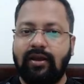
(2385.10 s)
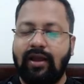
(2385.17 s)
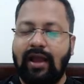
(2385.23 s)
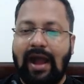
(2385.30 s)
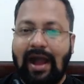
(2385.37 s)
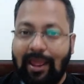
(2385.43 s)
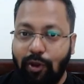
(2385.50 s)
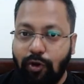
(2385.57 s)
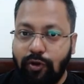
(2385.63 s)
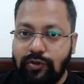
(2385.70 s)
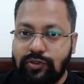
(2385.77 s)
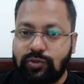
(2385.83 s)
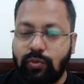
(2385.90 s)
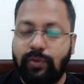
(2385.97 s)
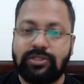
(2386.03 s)

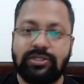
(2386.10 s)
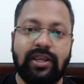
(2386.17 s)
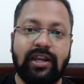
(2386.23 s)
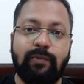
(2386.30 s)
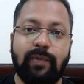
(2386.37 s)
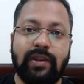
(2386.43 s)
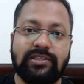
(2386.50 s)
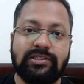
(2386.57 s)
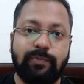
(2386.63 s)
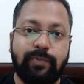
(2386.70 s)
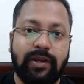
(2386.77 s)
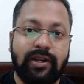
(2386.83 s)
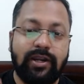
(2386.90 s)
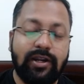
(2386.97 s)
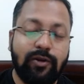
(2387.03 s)
ions which get
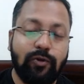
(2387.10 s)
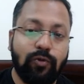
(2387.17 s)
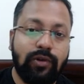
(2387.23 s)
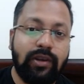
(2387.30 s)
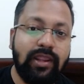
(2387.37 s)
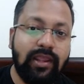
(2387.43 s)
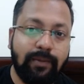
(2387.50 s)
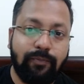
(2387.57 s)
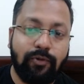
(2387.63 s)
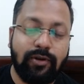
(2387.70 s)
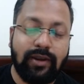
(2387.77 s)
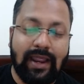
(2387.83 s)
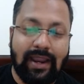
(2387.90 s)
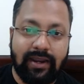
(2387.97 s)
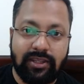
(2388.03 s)
precipitated only upon
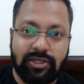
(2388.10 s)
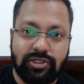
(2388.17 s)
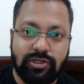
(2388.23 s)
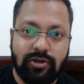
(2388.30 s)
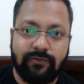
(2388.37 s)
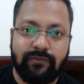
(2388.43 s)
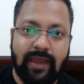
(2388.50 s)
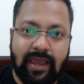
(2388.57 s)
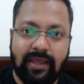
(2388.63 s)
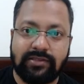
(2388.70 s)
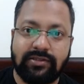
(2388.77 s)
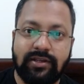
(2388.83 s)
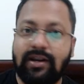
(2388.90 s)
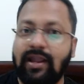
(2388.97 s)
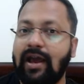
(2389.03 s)
addition of
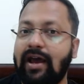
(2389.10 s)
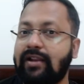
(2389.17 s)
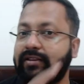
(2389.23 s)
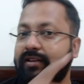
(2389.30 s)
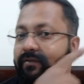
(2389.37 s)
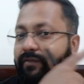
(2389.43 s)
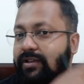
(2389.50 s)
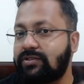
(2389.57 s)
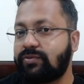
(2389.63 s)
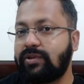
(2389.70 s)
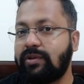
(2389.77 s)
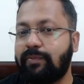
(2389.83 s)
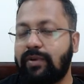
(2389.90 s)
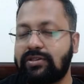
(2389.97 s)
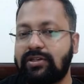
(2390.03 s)
acid are the ones which are
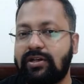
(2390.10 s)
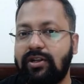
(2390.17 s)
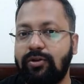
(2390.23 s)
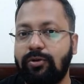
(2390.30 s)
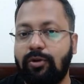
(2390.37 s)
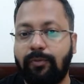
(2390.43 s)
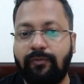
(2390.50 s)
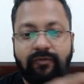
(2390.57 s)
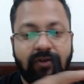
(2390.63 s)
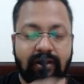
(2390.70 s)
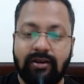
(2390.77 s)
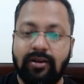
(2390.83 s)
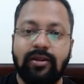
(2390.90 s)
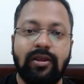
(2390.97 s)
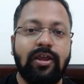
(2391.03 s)
present in group
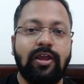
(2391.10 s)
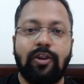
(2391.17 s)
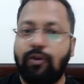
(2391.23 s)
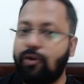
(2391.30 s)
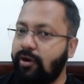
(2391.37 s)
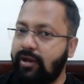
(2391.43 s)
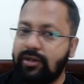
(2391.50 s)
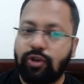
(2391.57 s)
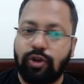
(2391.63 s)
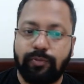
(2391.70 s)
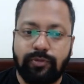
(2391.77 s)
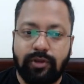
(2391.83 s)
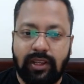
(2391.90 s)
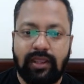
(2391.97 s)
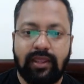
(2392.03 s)
1, not in group
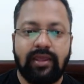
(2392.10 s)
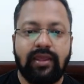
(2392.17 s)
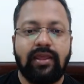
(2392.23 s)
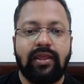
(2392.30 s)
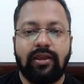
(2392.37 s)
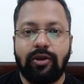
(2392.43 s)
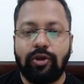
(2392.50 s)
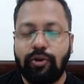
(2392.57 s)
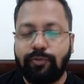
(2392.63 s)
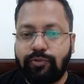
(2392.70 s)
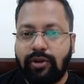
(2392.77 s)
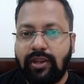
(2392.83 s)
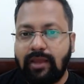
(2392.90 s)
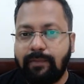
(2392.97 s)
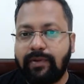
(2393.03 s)
3. Group
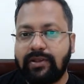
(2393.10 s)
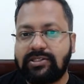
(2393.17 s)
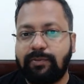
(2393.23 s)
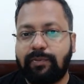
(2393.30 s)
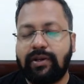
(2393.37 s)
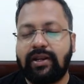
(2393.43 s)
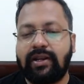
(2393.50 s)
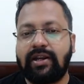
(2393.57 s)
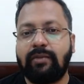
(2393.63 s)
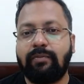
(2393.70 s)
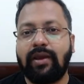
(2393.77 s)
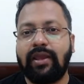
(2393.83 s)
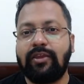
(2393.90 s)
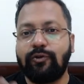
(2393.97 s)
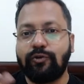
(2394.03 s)
3 are precipitated
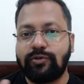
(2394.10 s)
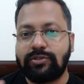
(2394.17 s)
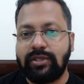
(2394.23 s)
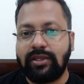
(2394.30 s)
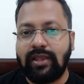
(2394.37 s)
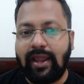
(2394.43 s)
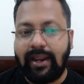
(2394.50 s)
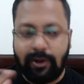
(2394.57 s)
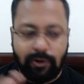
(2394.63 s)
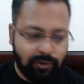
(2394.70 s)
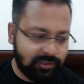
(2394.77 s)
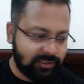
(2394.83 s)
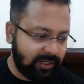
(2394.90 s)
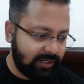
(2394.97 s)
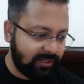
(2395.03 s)
by using
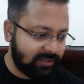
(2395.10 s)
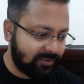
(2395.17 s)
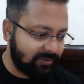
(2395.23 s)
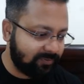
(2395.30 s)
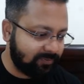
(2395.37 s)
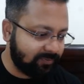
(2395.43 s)
hydroxides.